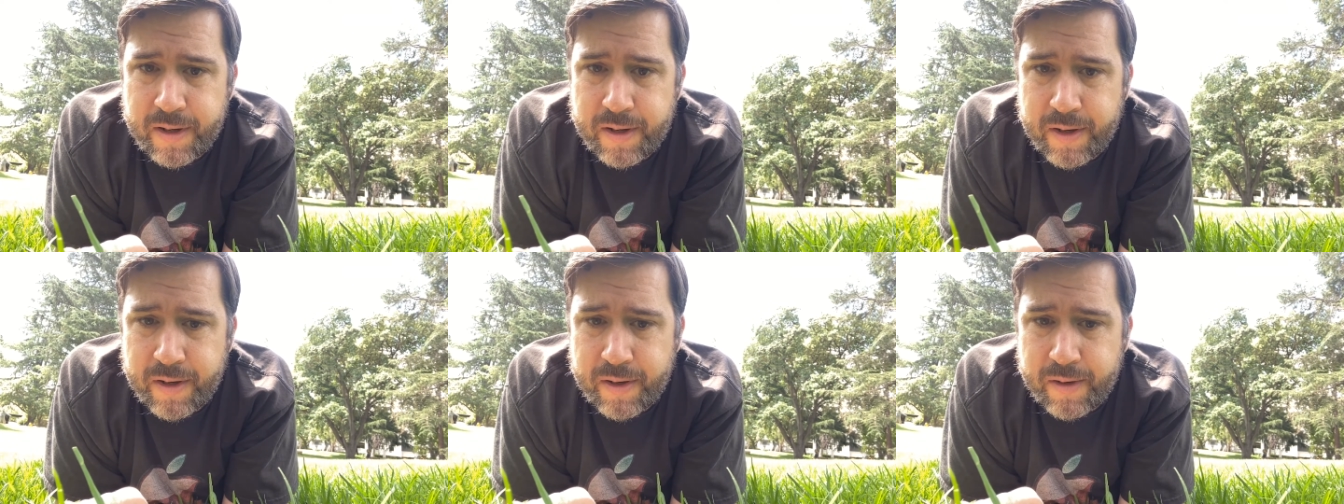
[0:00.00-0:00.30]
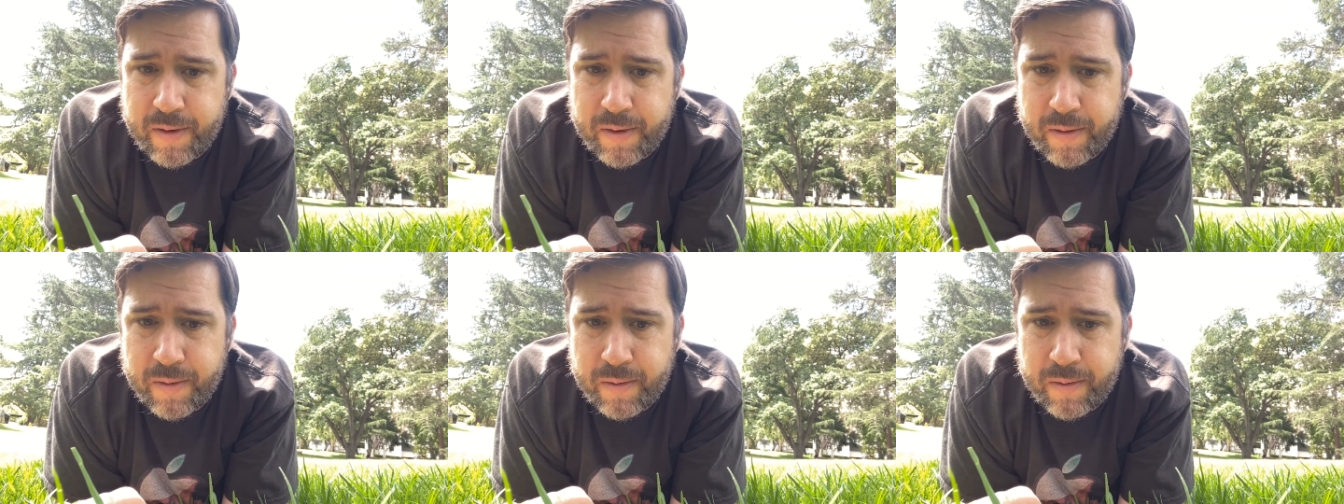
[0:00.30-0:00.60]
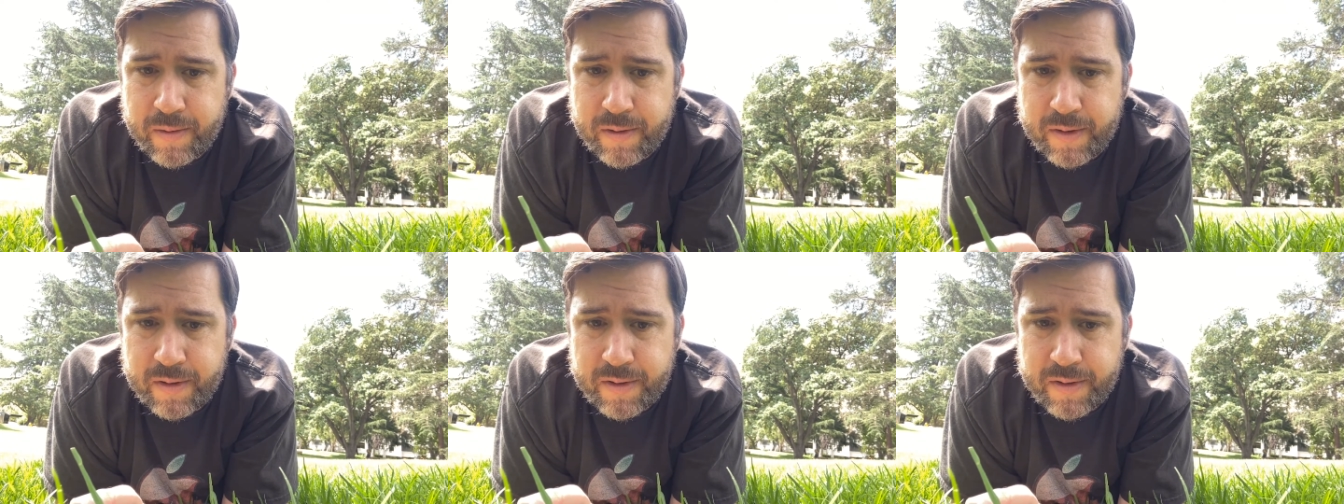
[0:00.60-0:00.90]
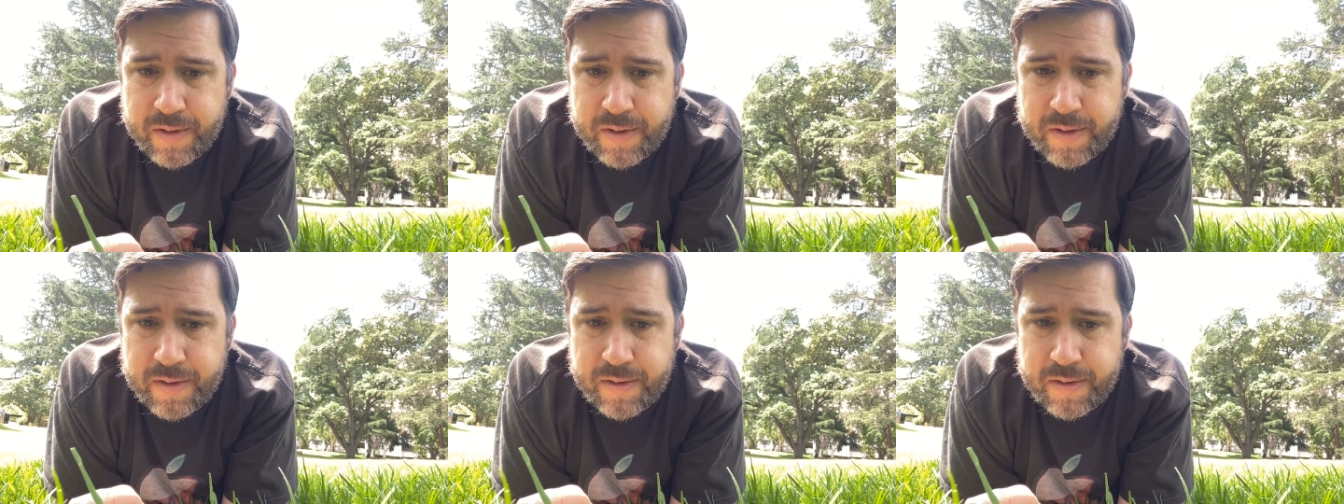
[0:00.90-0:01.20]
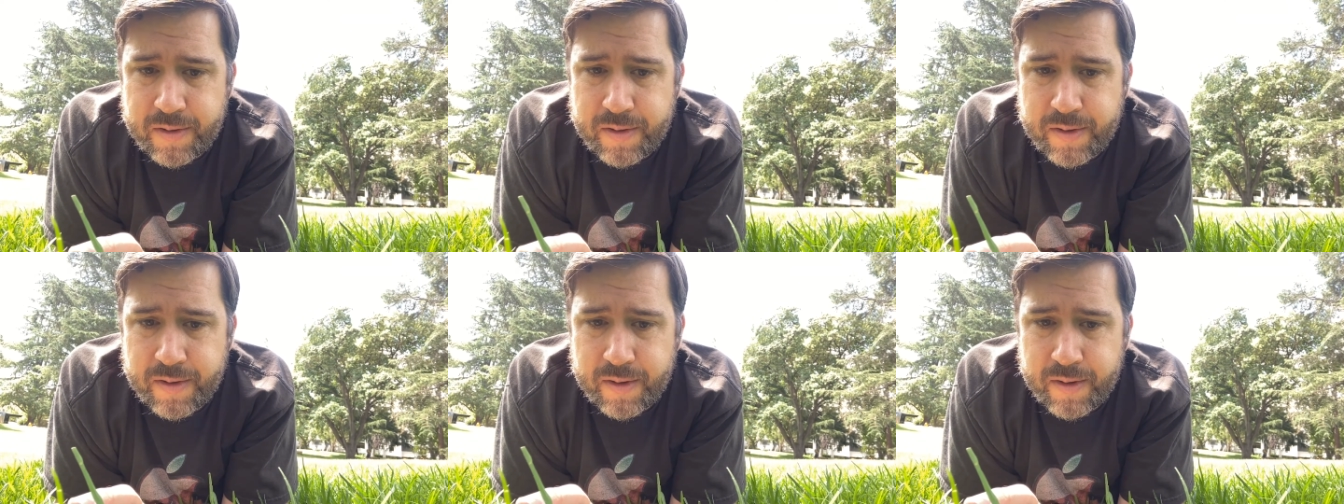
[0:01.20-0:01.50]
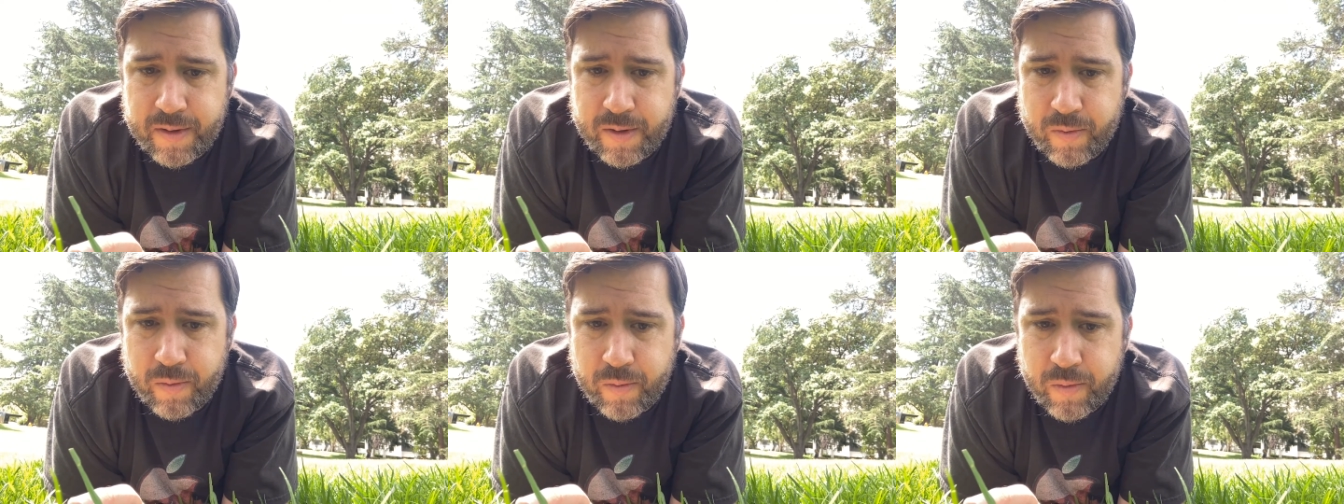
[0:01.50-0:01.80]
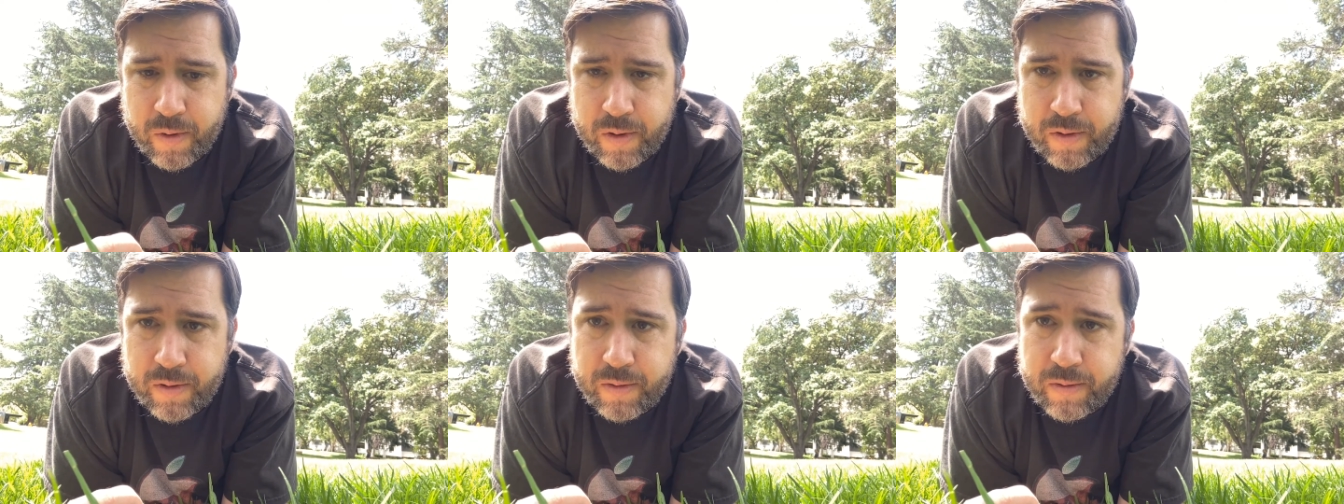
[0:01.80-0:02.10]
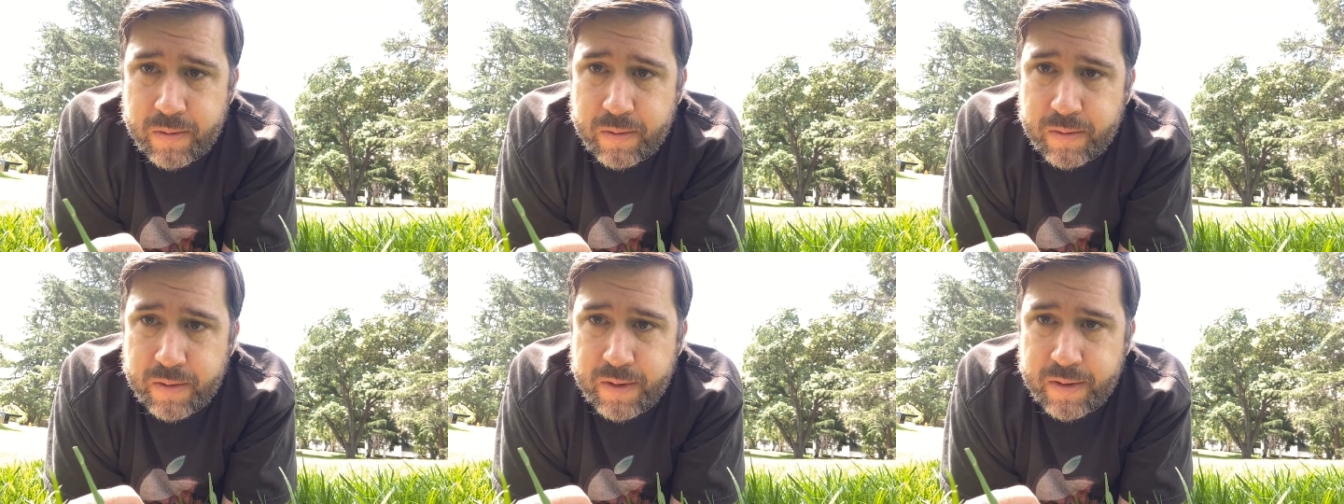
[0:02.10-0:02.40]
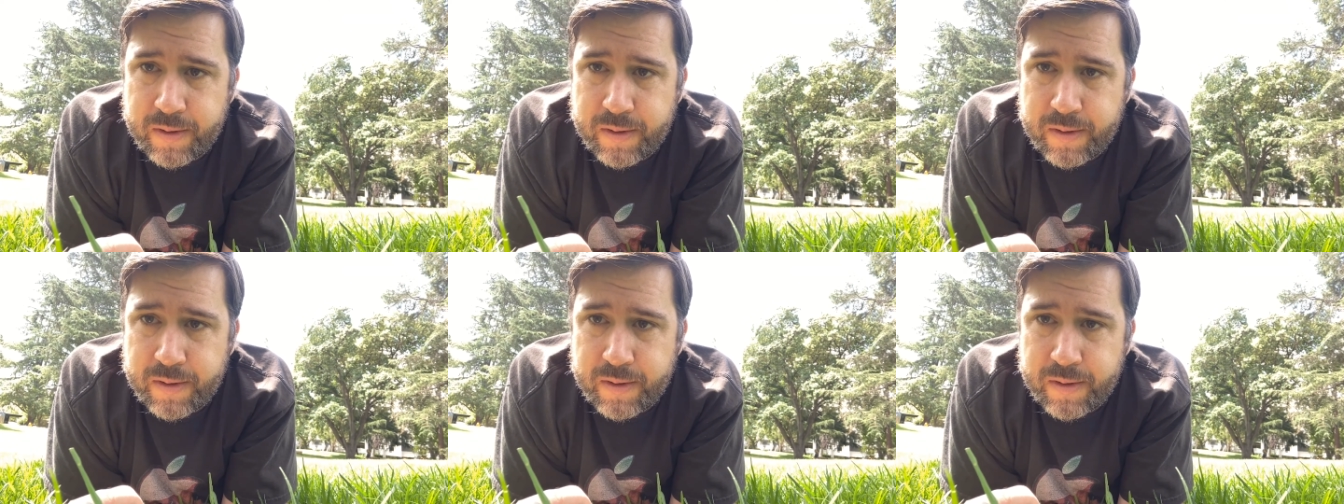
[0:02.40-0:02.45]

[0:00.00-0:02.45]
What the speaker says: the wound